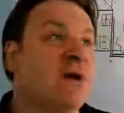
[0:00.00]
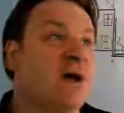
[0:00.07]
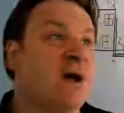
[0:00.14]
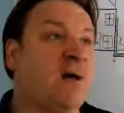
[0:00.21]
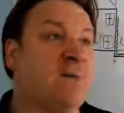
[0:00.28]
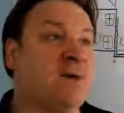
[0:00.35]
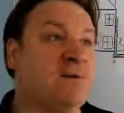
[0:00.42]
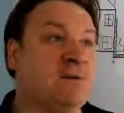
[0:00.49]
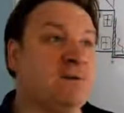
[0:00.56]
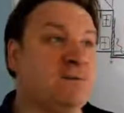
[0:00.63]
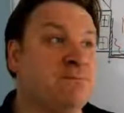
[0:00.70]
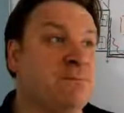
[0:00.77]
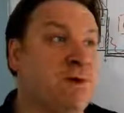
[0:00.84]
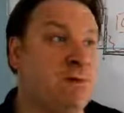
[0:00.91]
I mean,
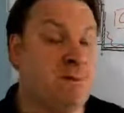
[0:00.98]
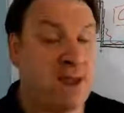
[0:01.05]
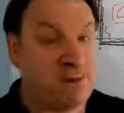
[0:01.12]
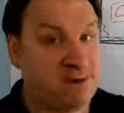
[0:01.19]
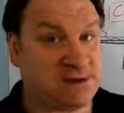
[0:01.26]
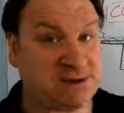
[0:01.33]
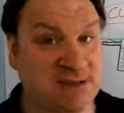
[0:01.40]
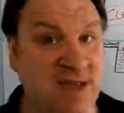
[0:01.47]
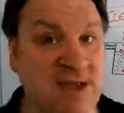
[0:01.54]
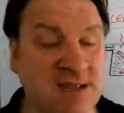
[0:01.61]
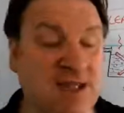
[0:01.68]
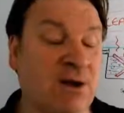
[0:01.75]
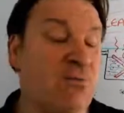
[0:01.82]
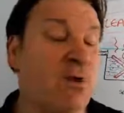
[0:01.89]
you may be saying
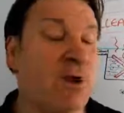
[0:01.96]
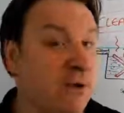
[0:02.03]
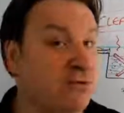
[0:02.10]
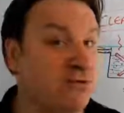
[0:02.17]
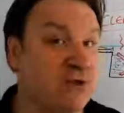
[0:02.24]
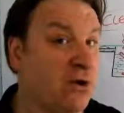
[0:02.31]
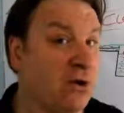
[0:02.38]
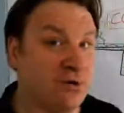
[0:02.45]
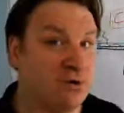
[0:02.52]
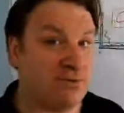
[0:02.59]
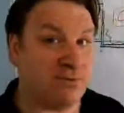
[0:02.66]
now, well, hold on,